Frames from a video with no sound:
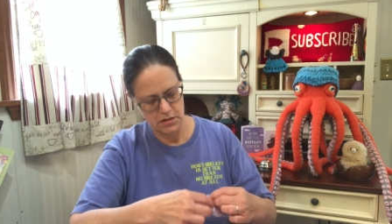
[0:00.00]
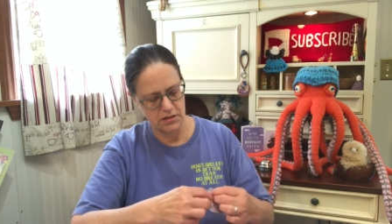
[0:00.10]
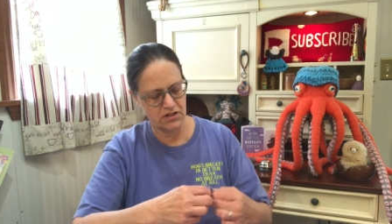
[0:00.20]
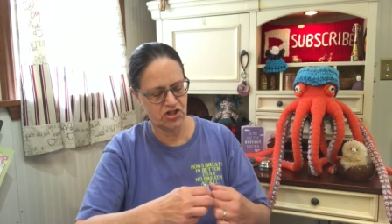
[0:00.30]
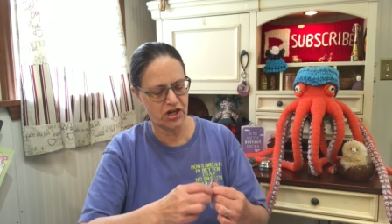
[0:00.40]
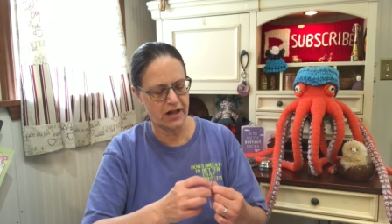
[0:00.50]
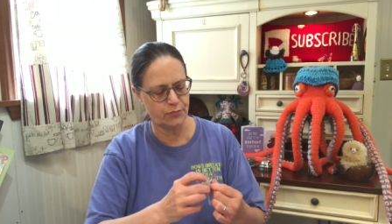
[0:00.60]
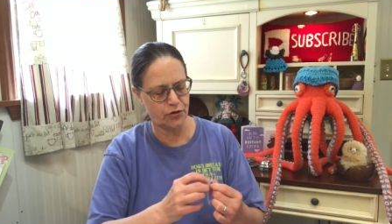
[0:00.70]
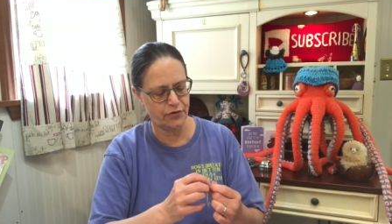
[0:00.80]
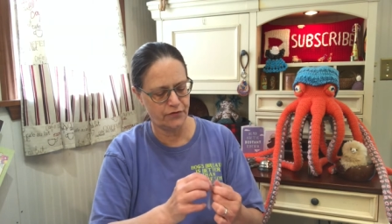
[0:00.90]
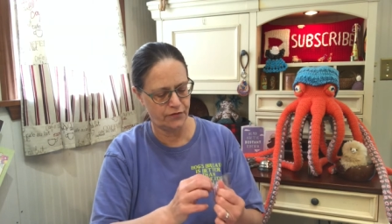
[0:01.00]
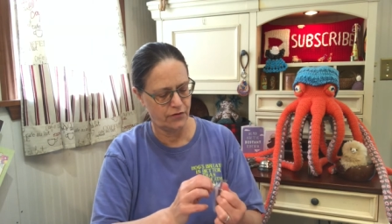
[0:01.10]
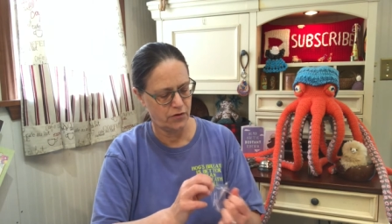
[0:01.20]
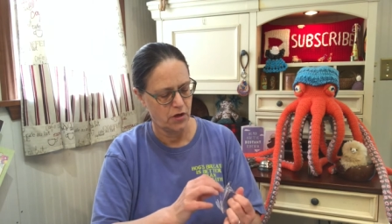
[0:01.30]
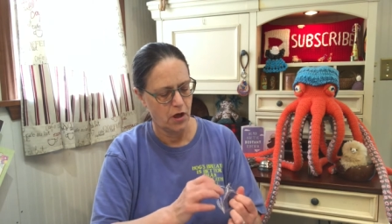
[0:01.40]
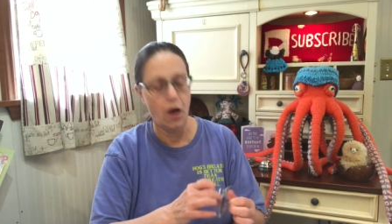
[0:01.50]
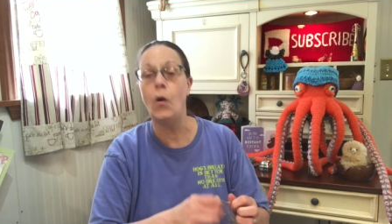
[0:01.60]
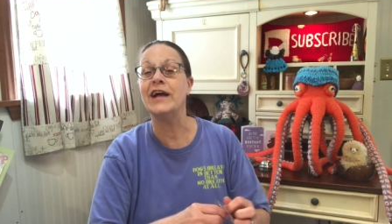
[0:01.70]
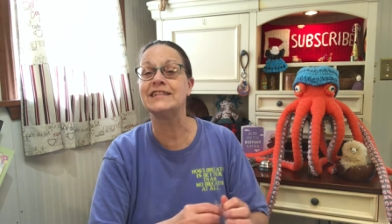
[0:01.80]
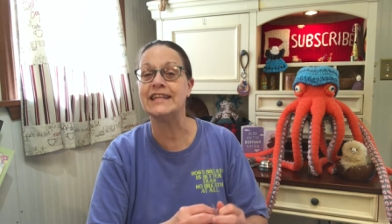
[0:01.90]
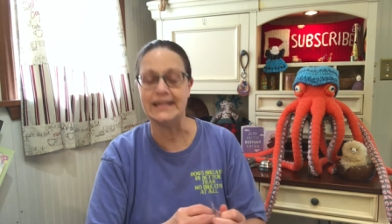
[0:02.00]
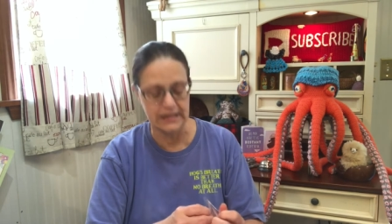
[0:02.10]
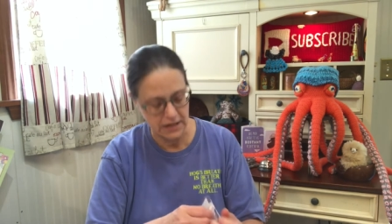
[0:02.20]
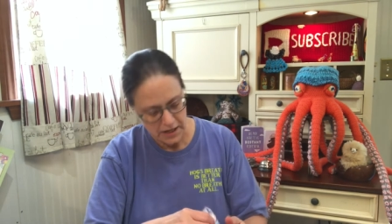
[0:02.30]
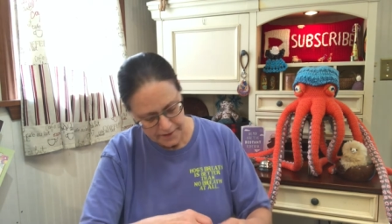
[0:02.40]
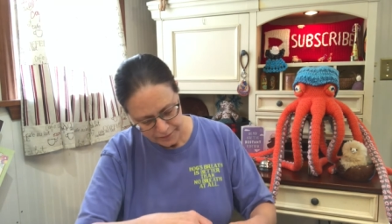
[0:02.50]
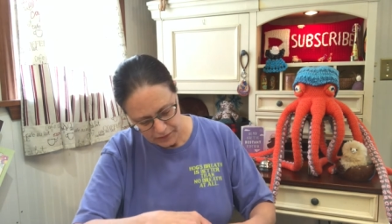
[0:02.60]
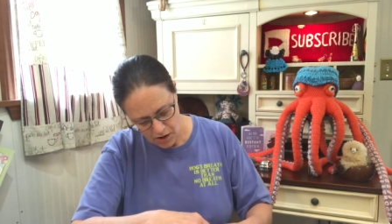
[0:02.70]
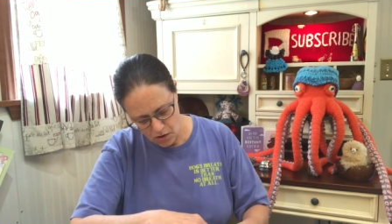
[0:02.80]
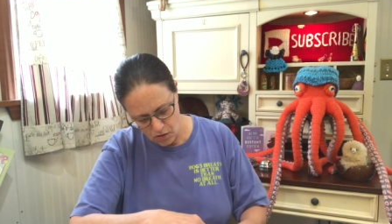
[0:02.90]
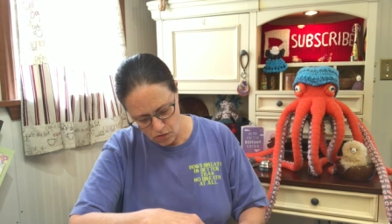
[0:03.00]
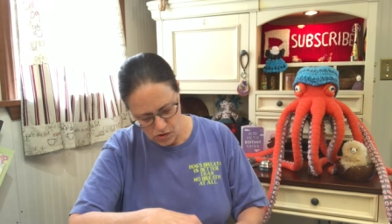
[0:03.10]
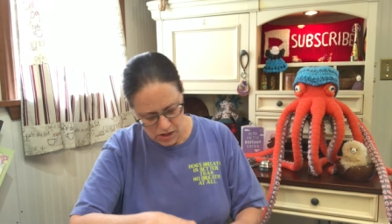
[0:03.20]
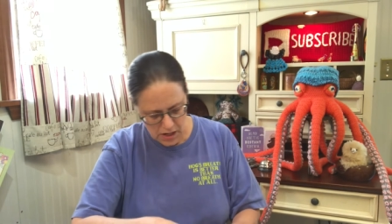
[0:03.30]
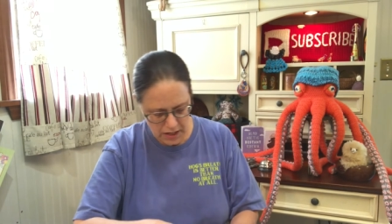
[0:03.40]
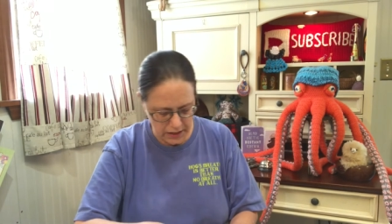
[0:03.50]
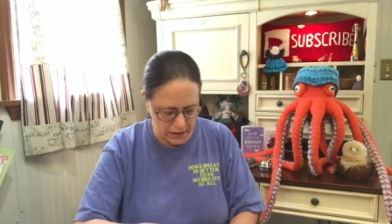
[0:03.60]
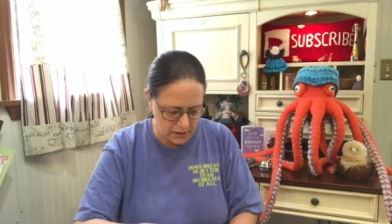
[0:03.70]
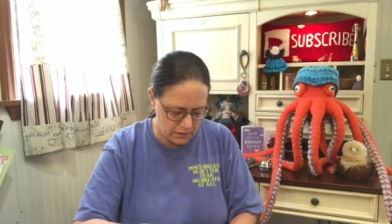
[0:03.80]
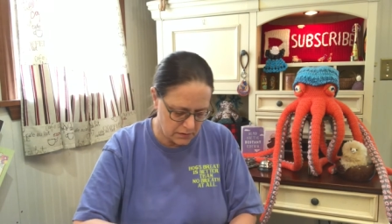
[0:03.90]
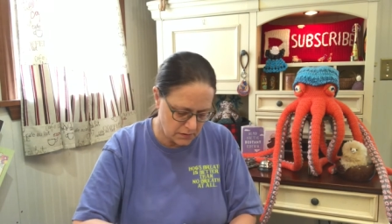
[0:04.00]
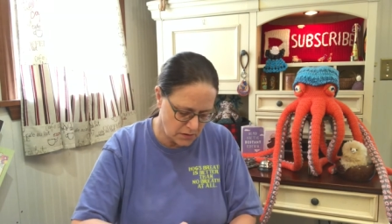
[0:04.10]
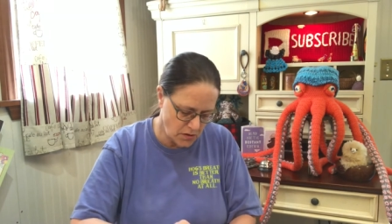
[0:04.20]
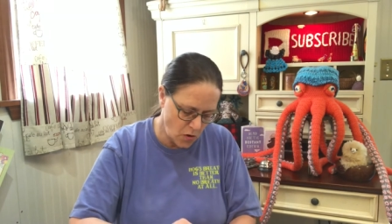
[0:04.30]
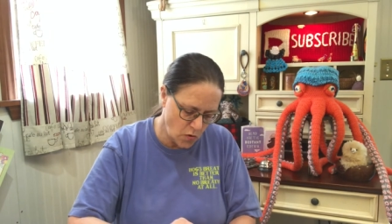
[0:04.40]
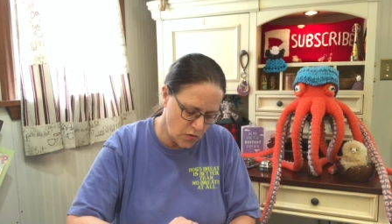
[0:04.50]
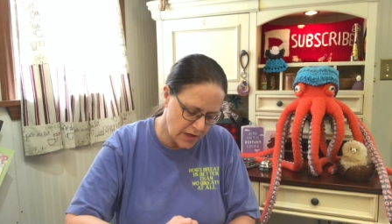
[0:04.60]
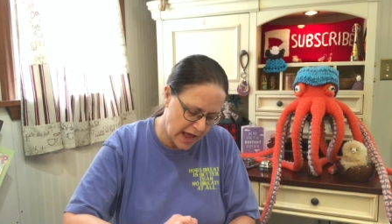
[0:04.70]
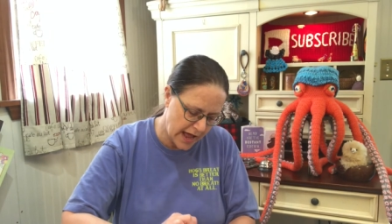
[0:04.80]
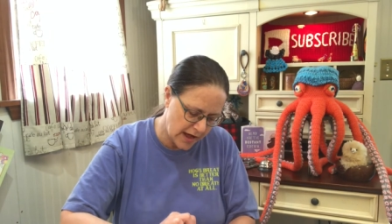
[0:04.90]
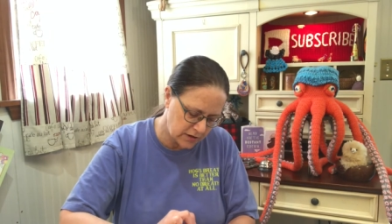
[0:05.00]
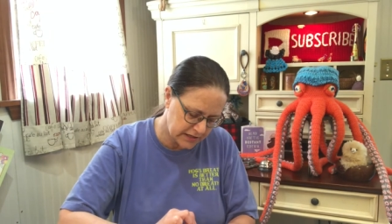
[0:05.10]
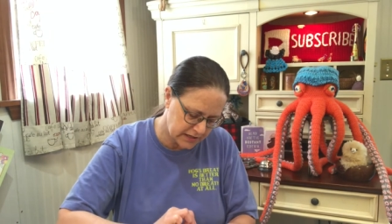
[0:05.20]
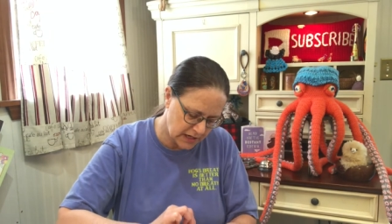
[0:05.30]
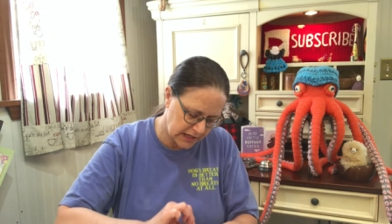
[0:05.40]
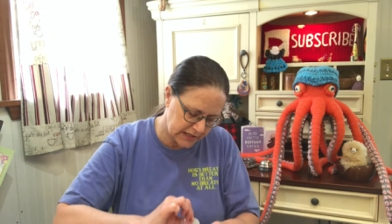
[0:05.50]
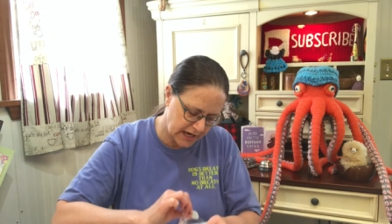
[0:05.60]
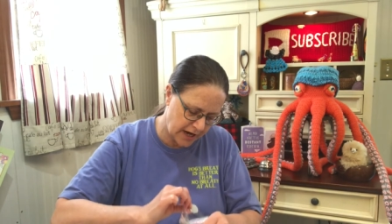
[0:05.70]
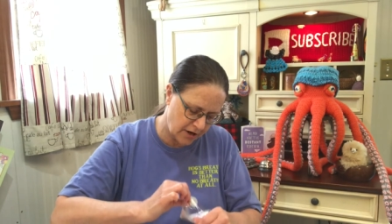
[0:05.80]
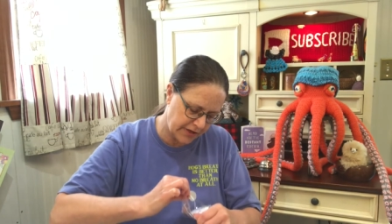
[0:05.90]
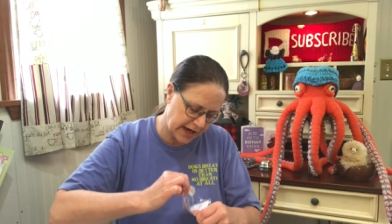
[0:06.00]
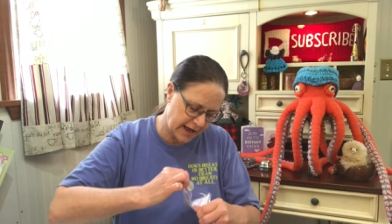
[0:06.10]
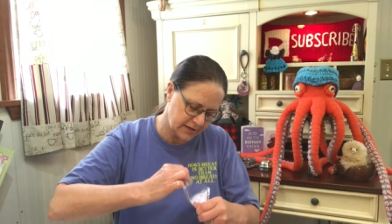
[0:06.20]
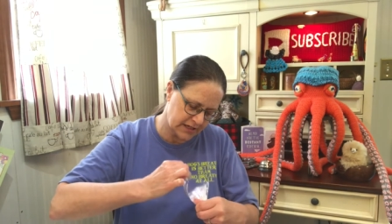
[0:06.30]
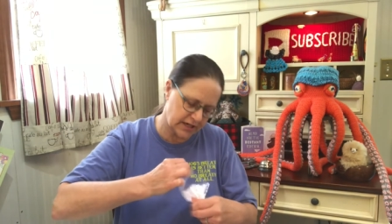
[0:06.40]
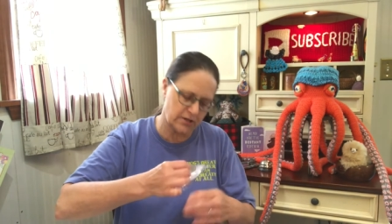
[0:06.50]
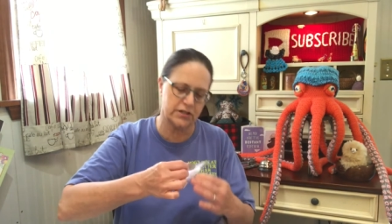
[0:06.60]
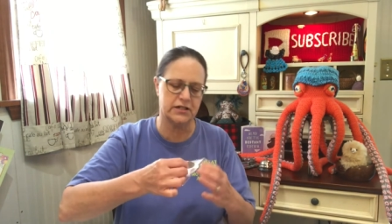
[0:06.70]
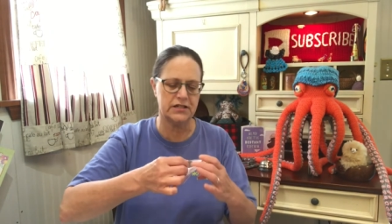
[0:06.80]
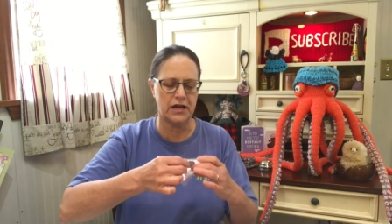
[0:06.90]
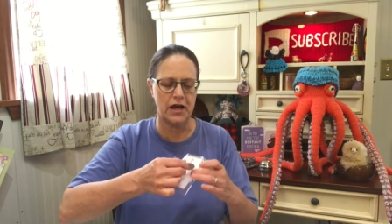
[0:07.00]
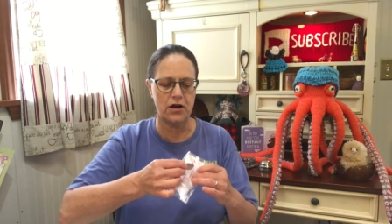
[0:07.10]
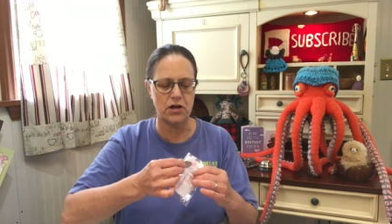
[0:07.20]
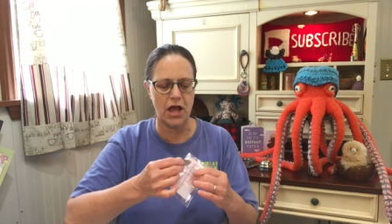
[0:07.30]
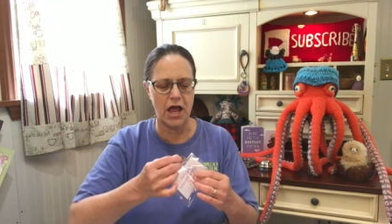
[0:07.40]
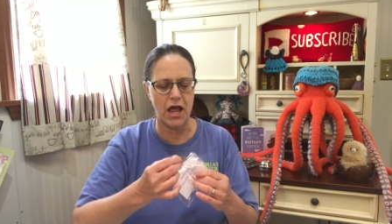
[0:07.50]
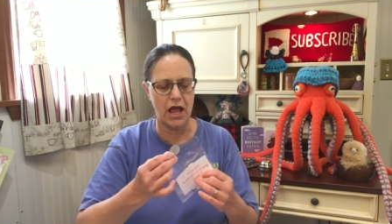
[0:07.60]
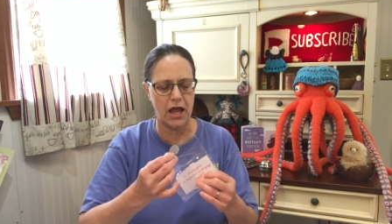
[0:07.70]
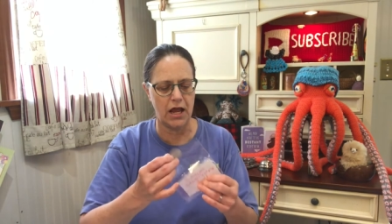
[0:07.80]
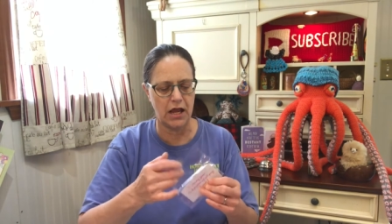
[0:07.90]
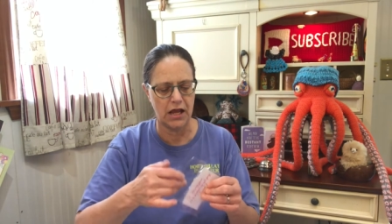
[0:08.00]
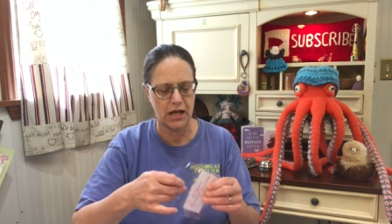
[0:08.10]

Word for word: Is this childproof? Oh, I see. Oh, I gotta, no, the owl did not tear. The owl sticker didn't tear, yay.